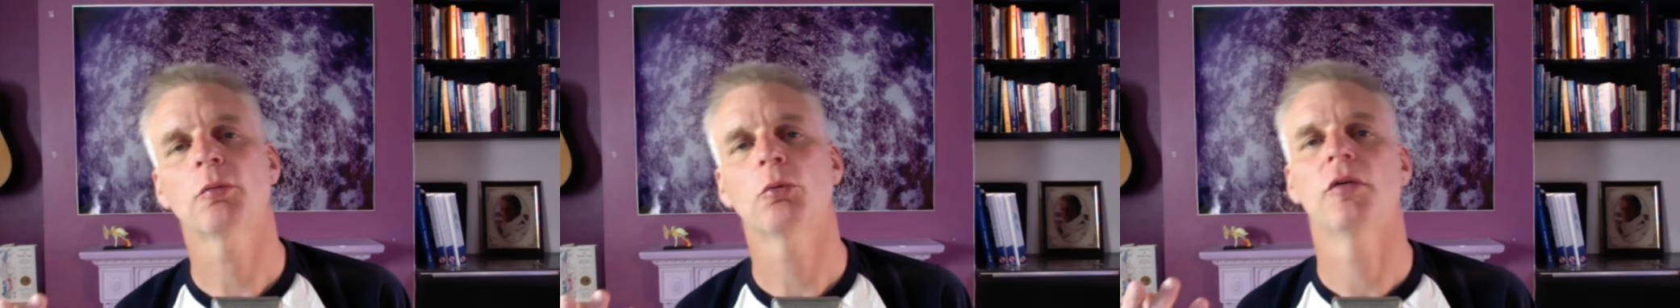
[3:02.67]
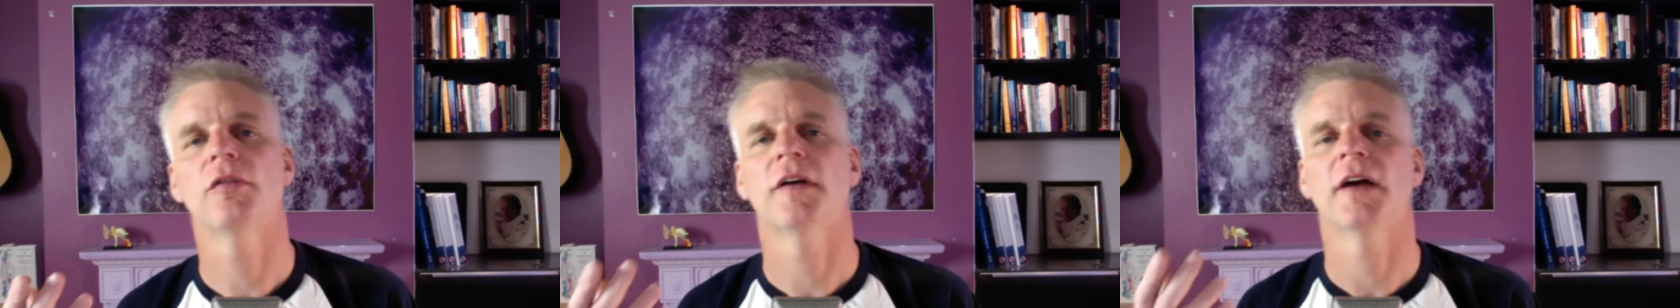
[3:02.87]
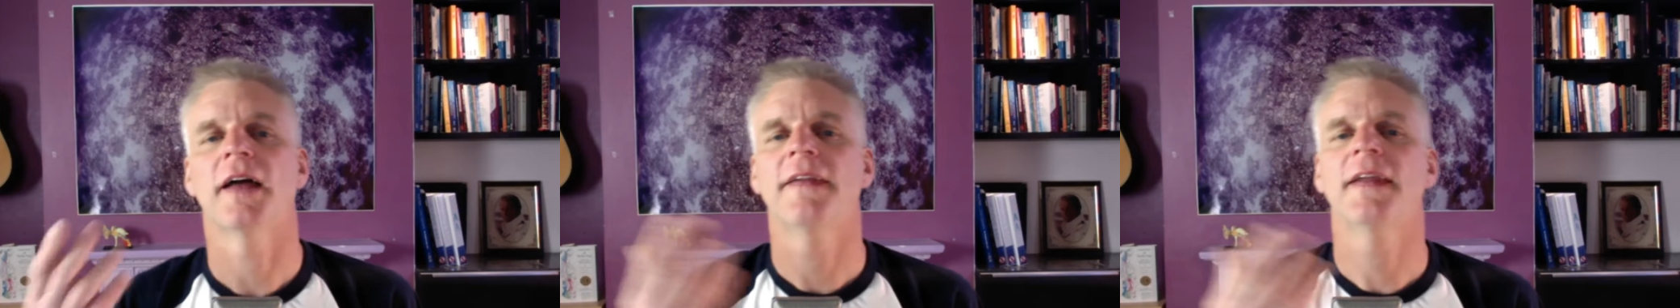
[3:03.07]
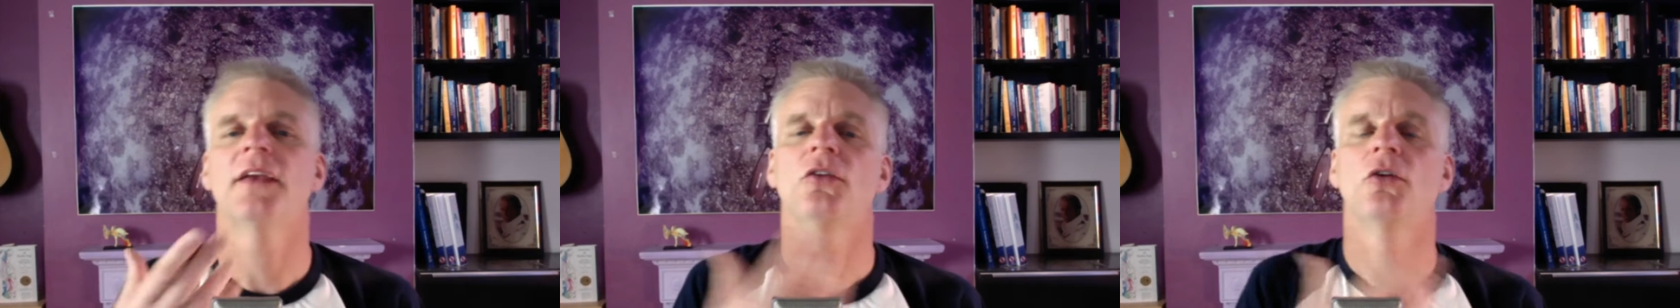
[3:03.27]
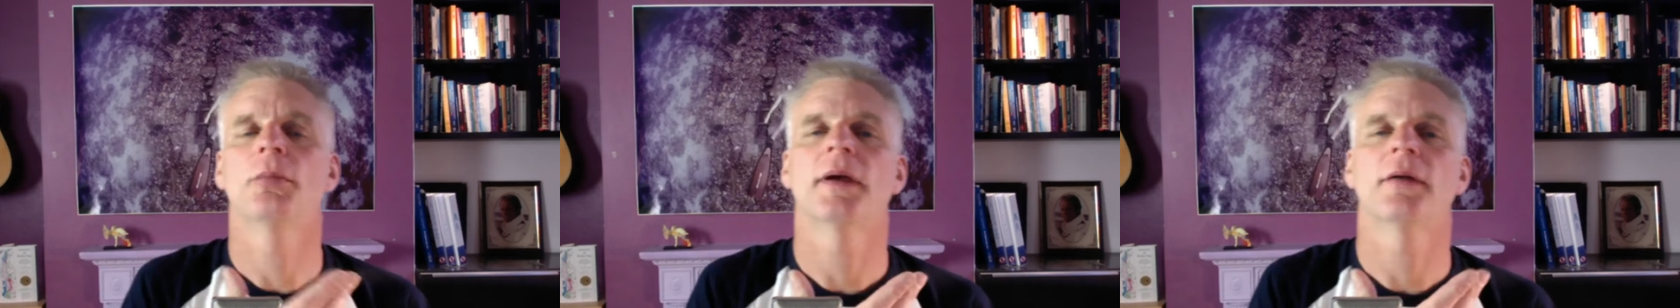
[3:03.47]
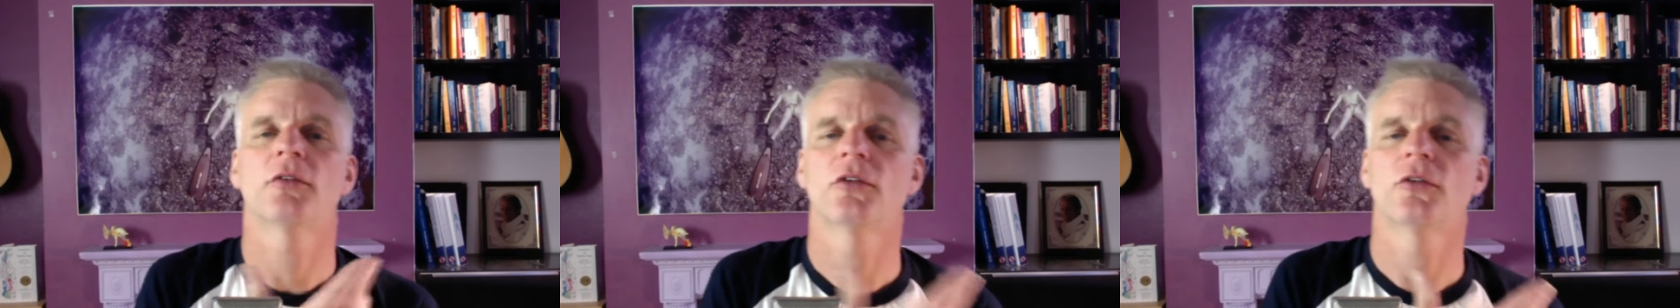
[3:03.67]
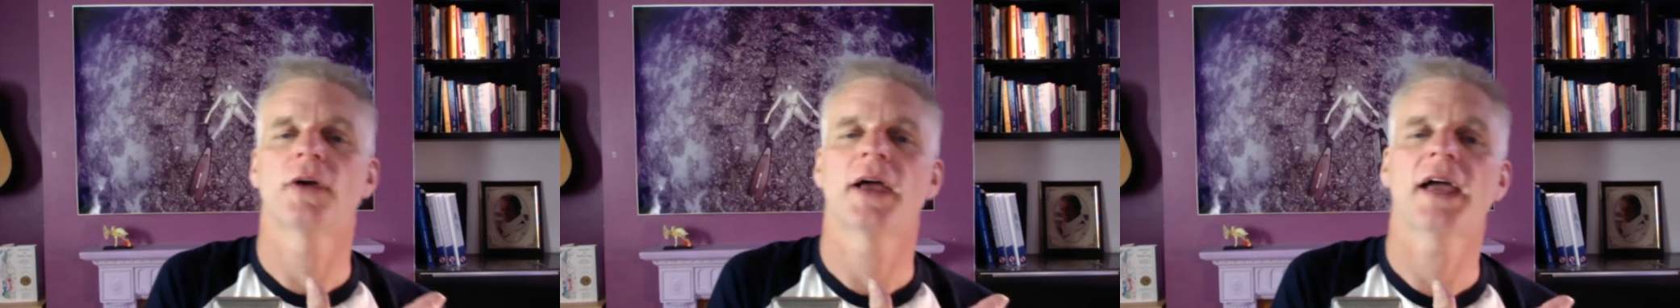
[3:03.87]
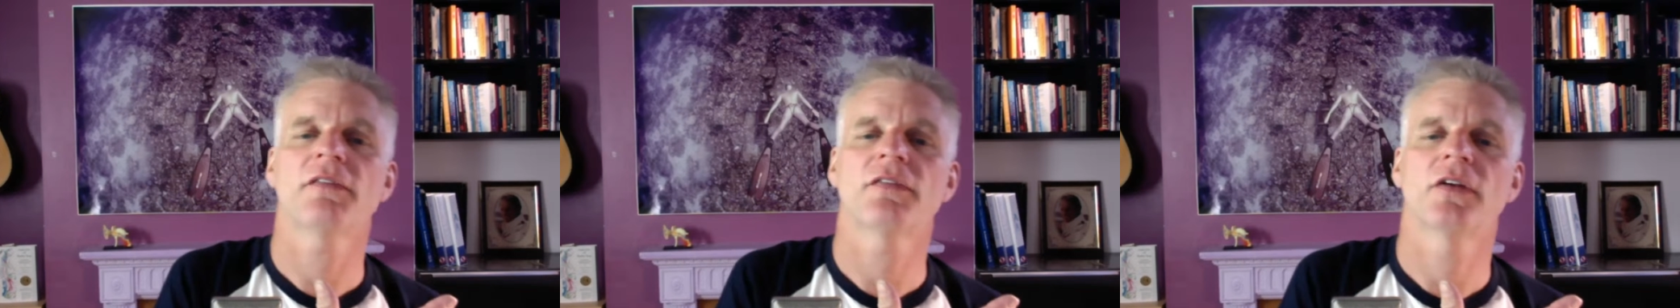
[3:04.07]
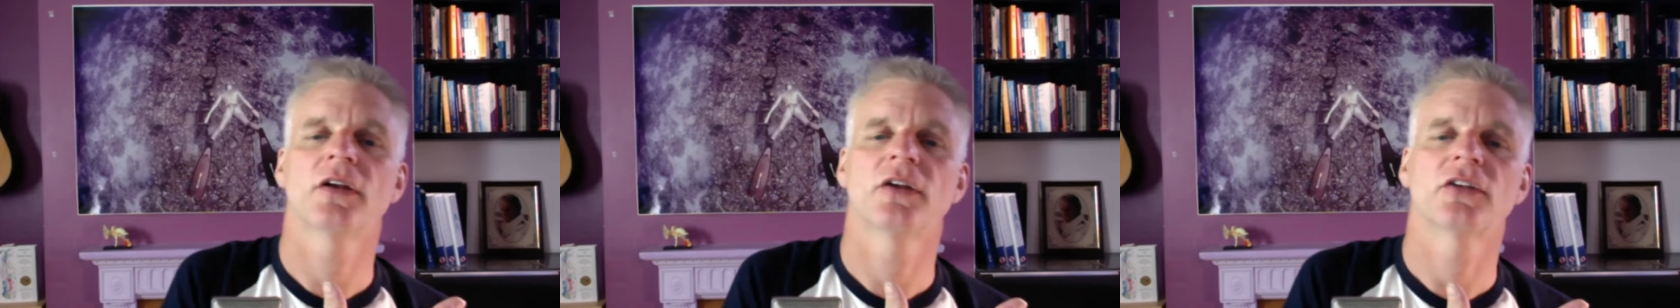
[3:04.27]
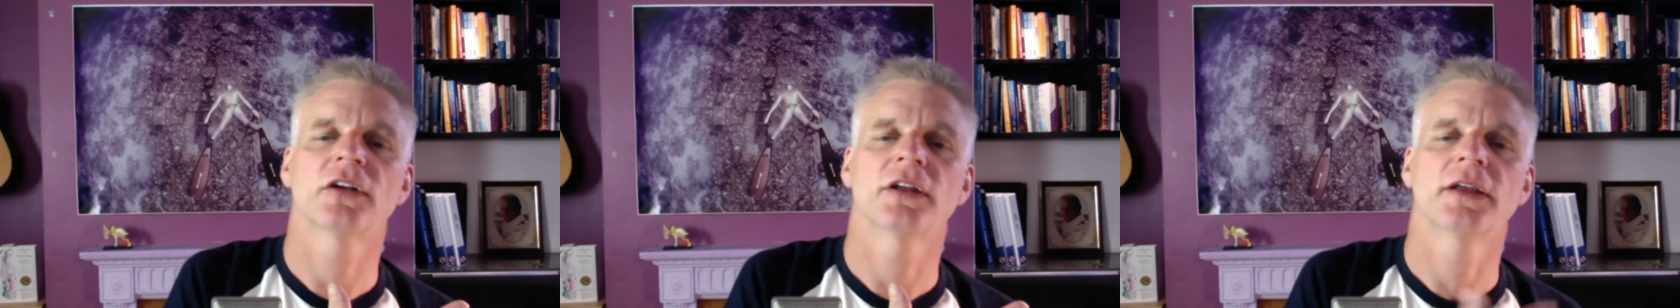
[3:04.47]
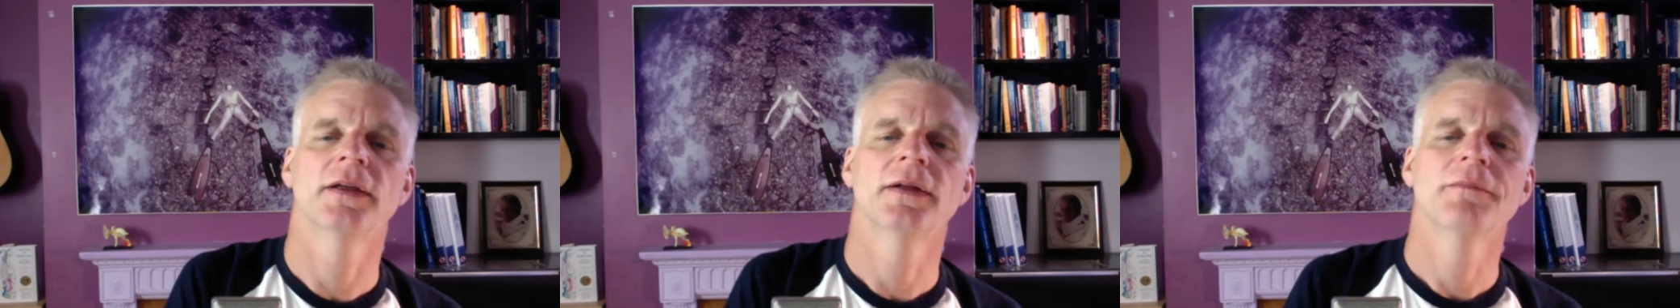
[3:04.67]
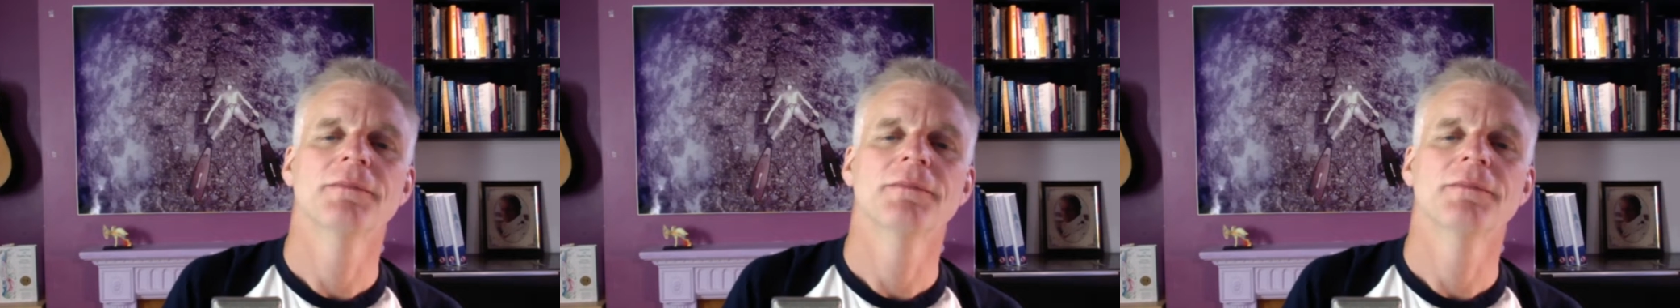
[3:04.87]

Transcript: with it, and then you'll be able to do it effortlessly.